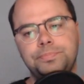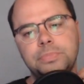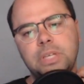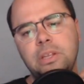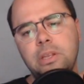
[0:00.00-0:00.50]

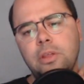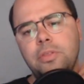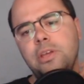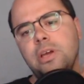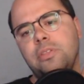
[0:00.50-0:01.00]
And then the other
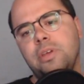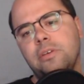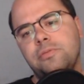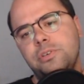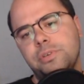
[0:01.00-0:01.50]
thing you got to think
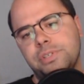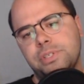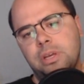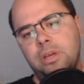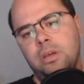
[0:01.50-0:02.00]
of too is
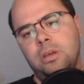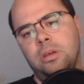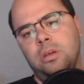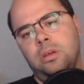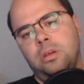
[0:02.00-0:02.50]

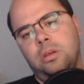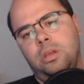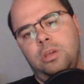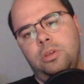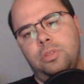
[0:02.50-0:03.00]

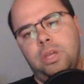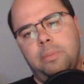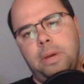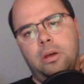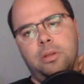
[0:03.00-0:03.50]
you think
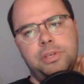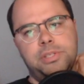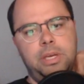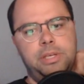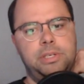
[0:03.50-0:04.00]
about all these
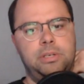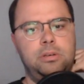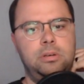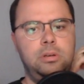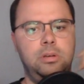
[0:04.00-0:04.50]
things, and
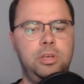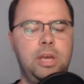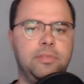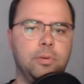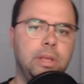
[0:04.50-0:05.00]
you
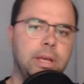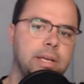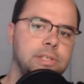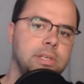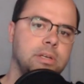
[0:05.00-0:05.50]
have to
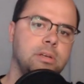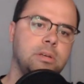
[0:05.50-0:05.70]
realize that